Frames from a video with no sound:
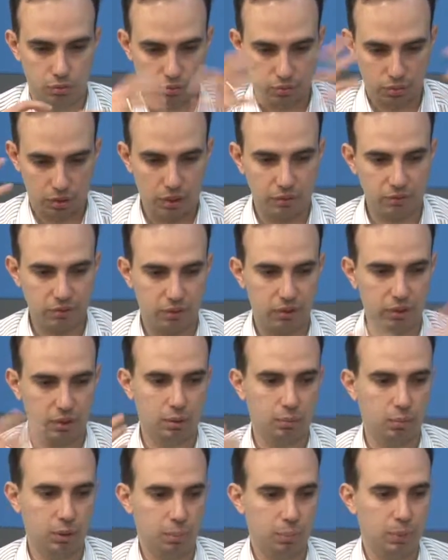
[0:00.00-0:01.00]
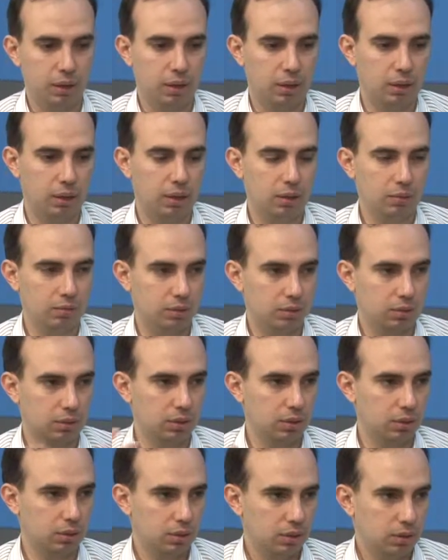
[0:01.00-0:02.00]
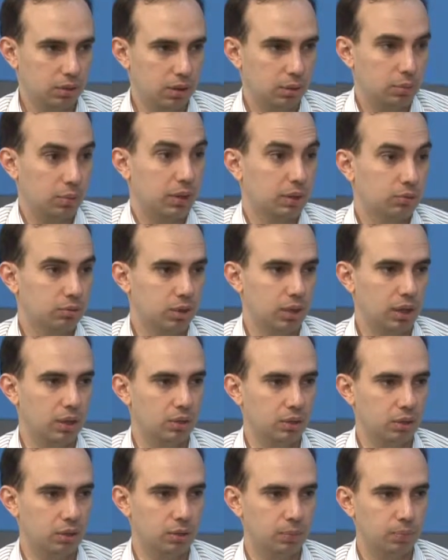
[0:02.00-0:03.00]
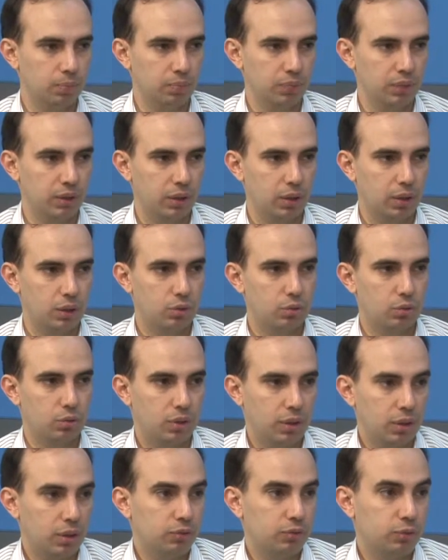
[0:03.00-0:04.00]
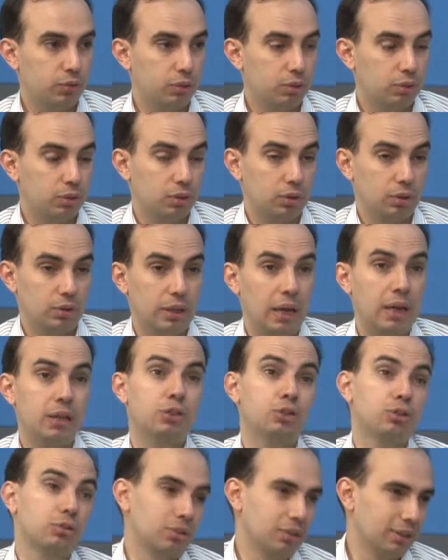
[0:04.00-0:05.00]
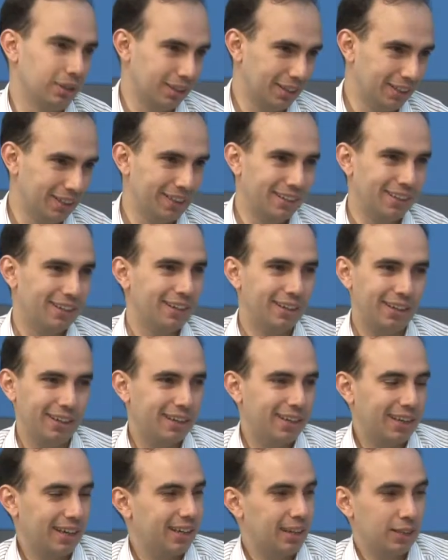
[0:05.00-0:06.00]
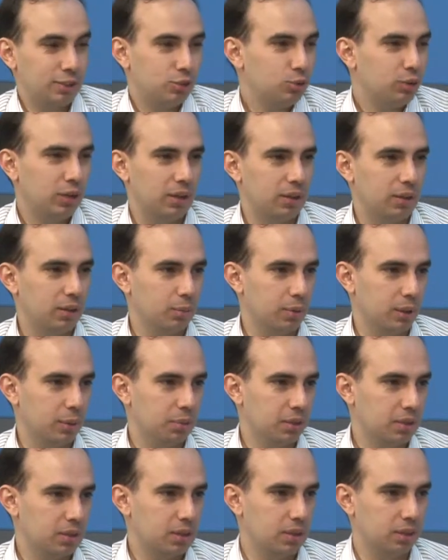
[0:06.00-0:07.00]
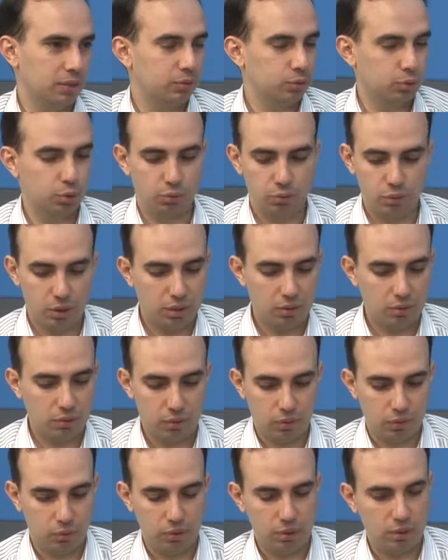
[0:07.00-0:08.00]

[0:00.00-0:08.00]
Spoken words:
everything in my body, everything in my creation. So therefore, naturally, I cannot do anything by myself. So what